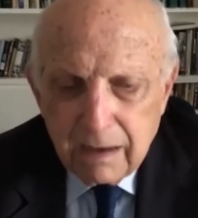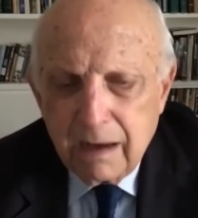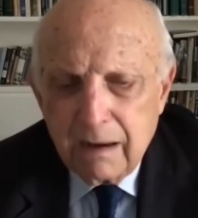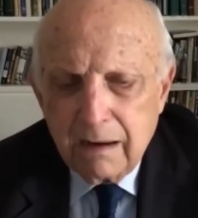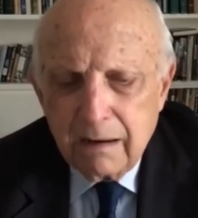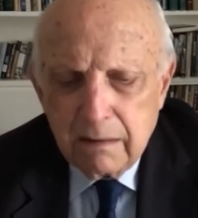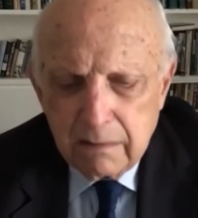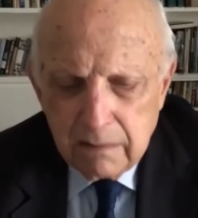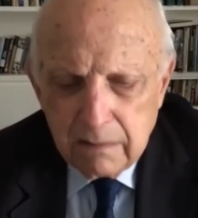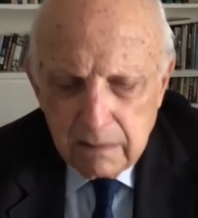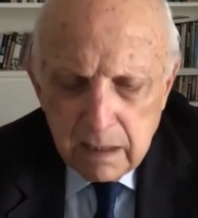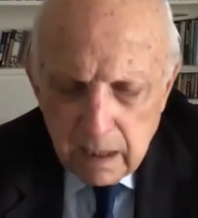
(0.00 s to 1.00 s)

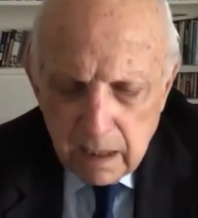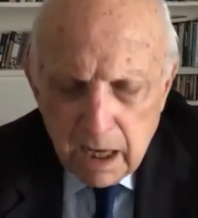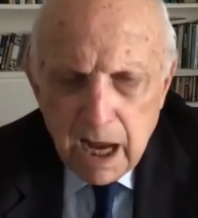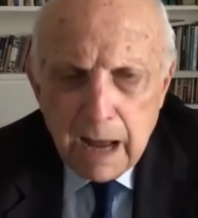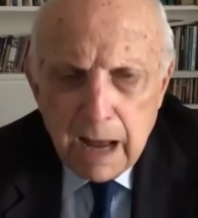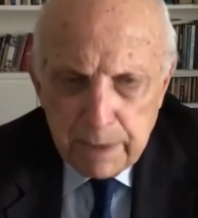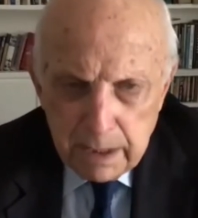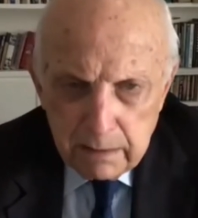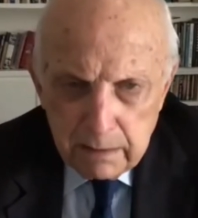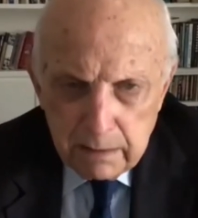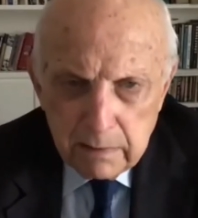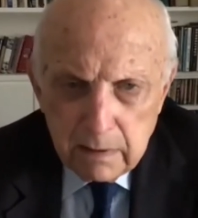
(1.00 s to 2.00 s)
a
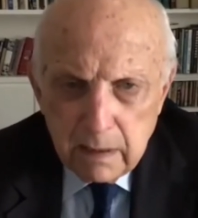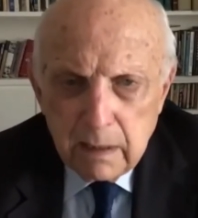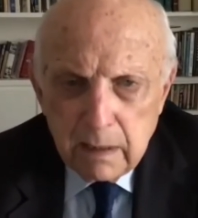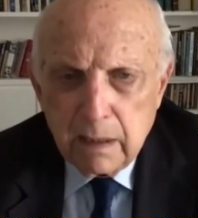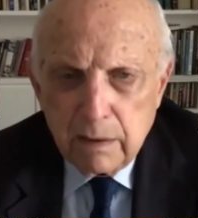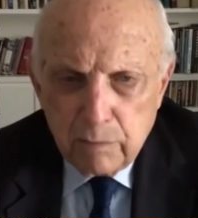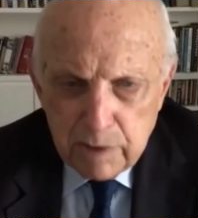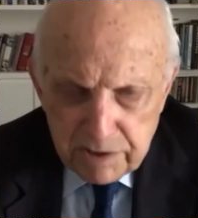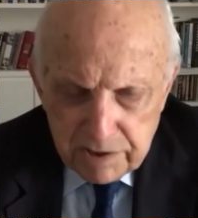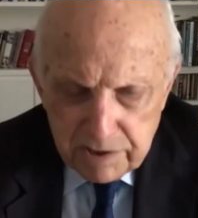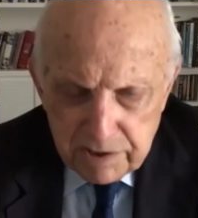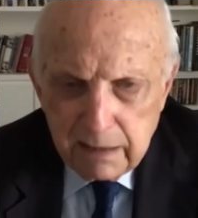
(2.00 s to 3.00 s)
copy,
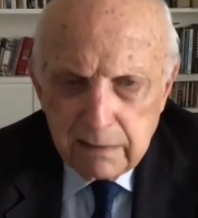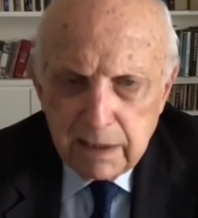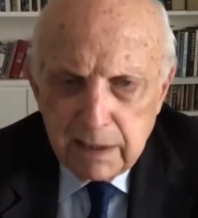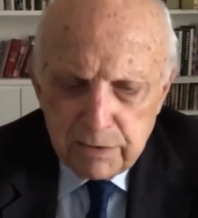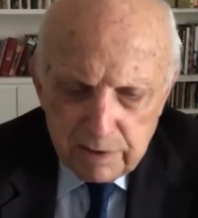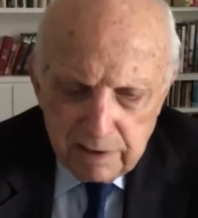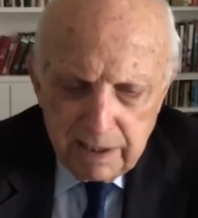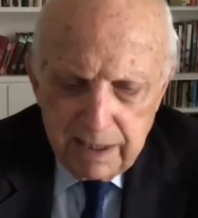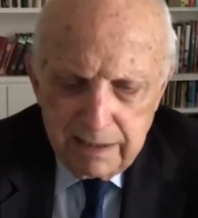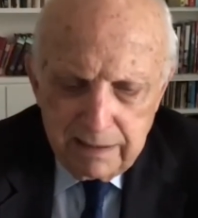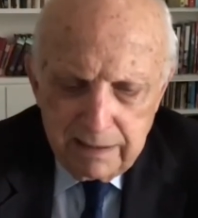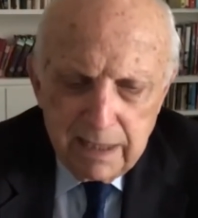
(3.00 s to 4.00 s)
which they
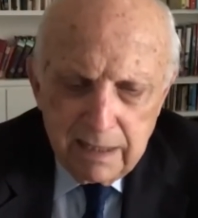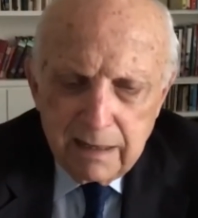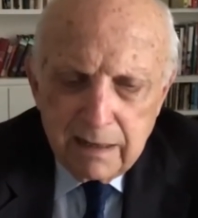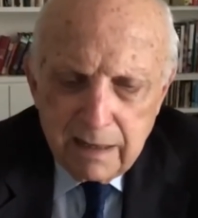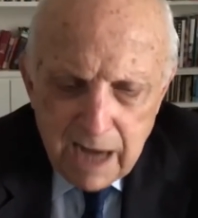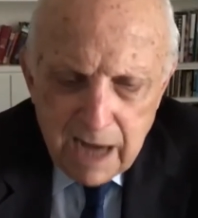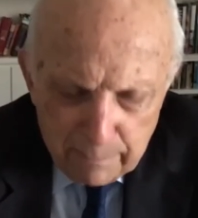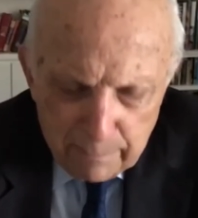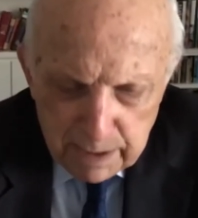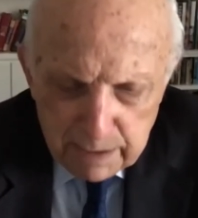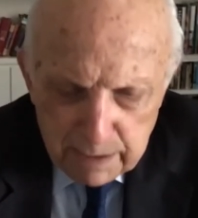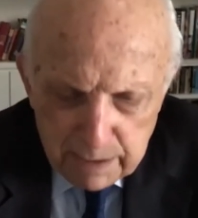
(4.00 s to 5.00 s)
literally
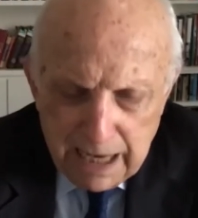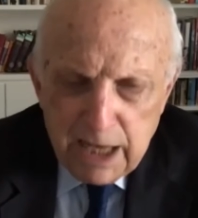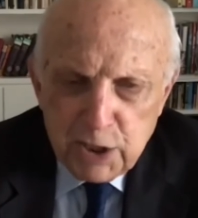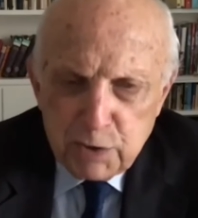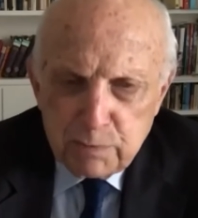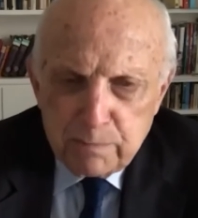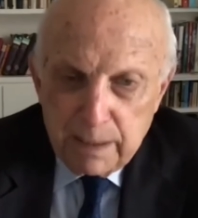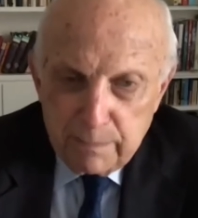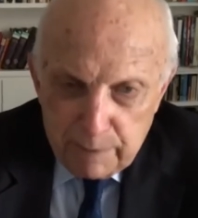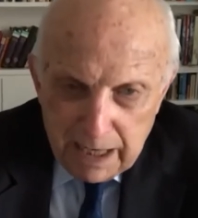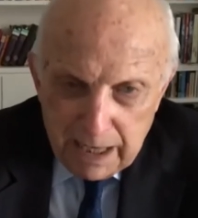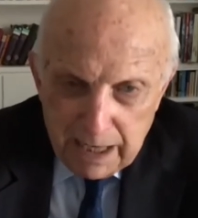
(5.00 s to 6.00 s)
copied page
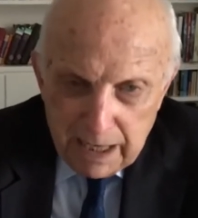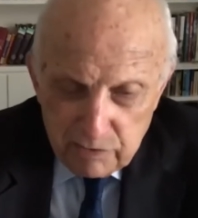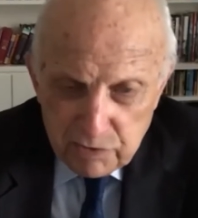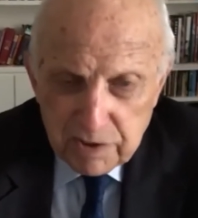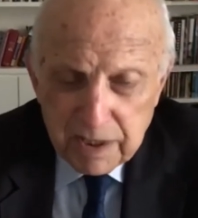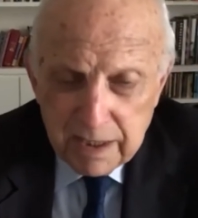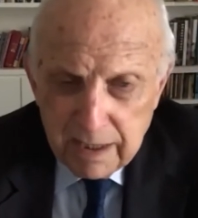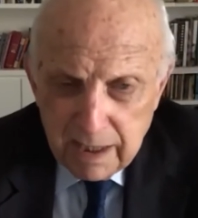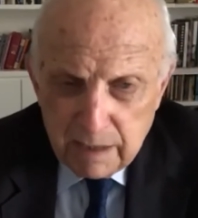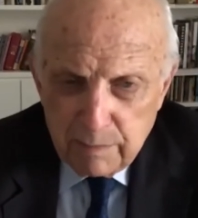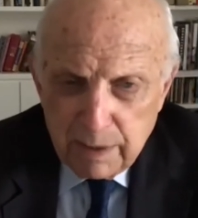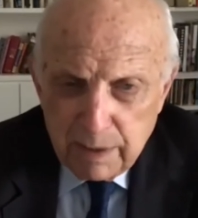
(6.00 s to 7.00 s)
by page.
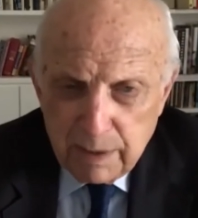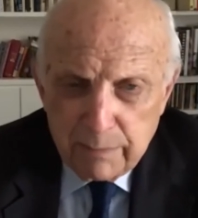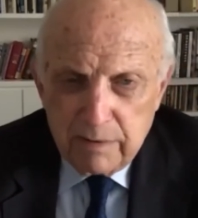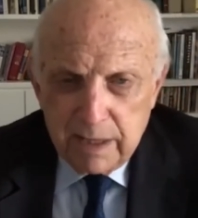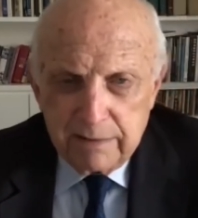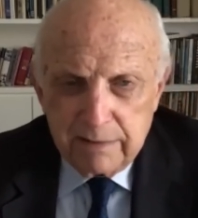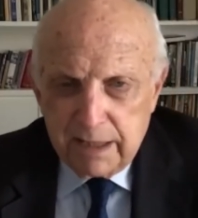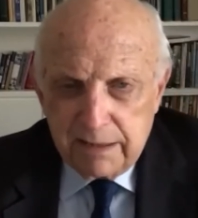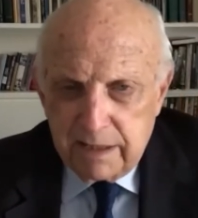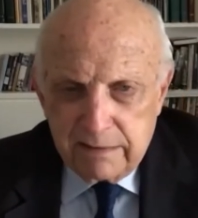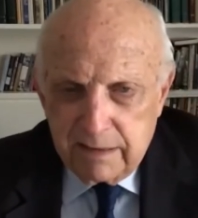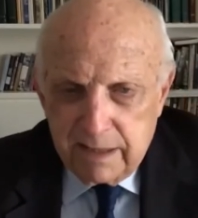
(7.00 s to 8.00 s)
Remember
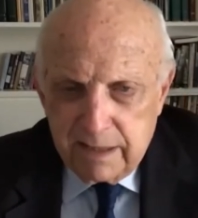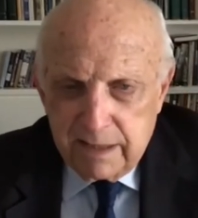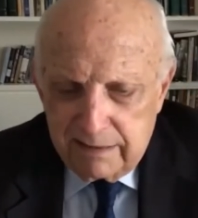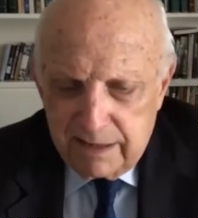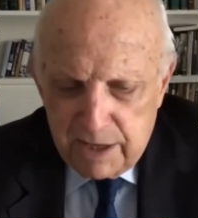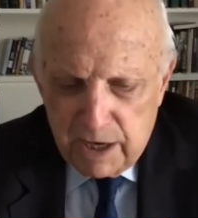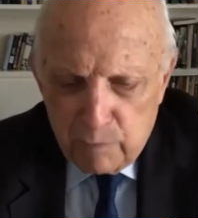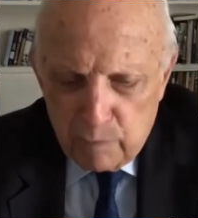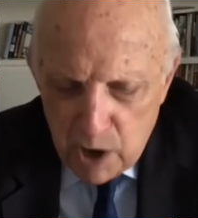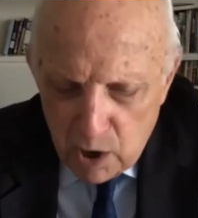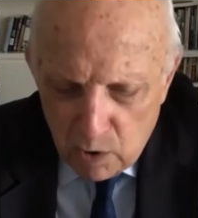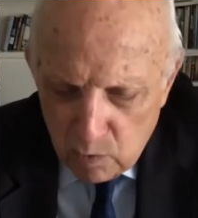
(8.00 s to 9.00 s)
that
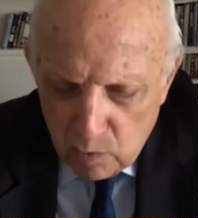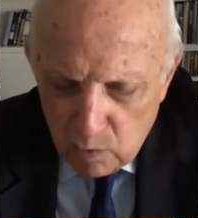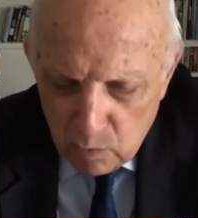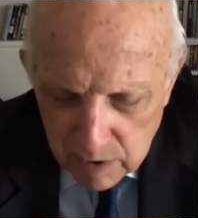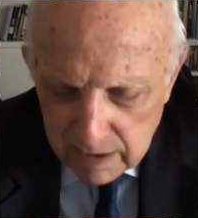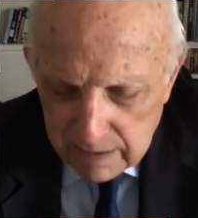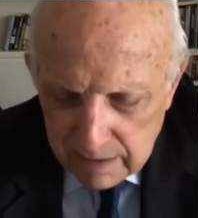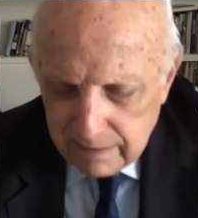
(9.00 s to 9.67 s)
there were no